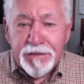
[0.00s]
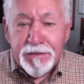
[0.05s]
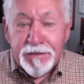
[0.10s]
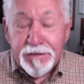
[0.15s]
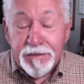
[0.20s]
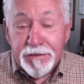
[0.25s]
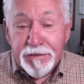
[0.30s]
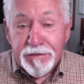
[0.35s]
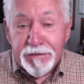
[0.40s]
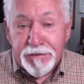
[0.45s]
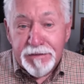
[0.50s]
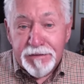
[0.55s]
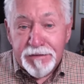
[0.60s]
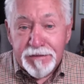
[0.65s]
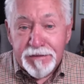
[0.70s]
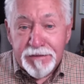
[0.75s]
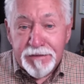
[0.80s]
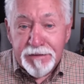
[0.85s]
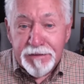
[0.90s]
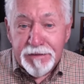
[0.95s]

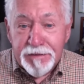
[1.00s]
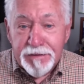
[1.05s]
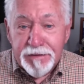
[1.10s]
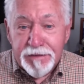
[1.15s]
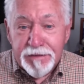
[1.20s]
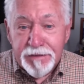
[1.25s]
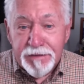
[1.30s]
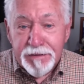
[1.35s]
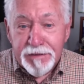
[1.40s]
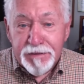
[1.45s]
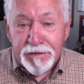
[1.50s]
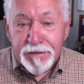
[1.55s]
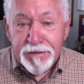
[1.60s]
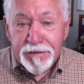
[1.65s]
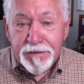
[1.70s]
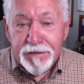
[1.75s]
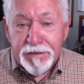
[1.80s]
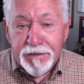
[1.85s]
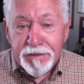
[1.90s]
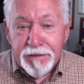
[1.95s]

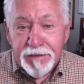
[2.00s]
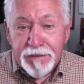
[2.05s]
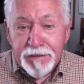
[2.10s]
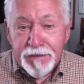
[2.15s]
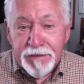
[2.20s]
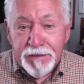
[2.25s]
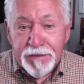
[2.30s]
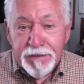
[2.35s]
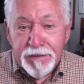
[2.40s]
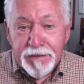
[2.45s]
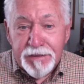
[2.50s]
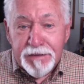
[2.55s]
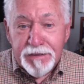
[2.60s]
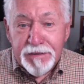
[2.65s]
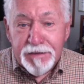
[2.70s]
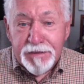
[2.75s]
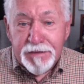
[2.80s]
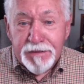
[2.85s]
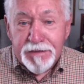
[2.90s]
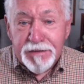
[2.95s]

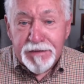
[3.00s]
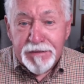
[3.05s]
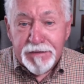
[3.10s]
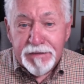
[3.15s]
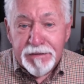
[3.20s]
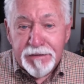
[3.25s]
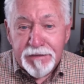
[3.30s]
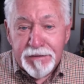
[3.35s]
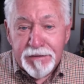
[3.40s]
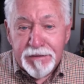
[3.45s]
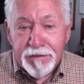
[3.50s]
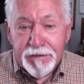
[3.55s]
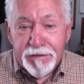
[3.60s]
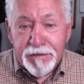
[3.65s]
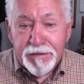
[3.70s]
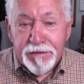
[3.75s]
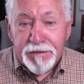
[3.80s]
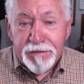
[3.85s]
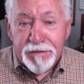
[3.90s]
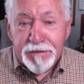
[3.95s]

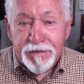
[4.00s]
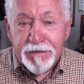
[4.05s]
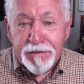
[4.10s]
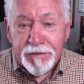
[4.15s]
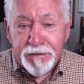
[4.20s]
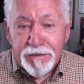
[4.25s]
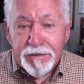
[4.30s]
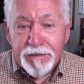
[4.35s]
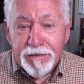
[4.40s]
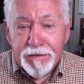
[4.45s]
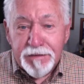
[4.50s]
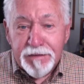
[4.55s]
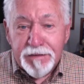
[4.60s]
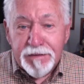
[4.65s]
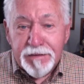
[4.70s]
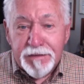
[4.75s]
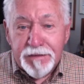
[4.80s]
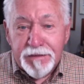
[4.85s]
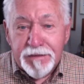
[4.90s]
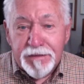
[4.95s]

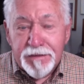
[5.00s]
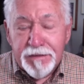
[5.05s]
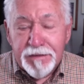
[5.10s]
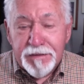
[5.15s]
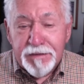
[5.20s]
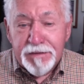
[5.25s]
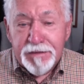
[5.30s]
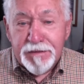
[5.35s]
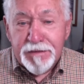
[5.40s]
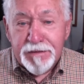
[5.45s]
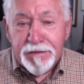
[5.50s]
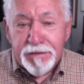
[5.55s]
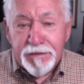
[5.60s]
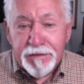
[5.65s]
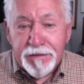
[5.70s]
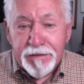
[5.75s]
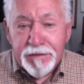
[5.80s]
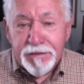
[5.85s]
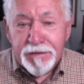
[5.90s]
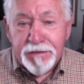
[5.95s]

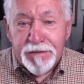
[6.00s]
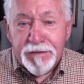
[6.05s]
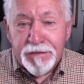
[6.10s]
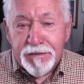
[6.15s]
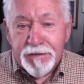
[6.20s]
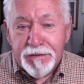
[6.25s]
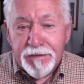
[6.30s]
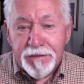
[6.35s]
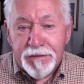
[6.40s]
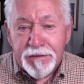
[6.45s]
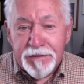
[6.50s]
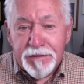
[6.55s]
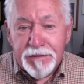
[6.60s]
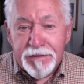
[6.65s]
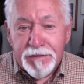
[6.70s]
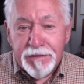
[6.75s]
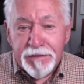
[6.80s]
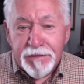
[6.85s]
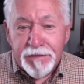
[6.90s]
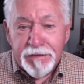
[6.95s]

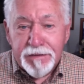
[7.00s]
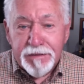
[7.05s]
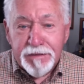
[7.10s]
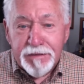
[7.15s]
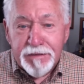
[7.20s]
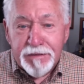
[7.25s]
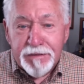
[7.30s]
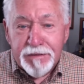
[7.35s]
[no speech]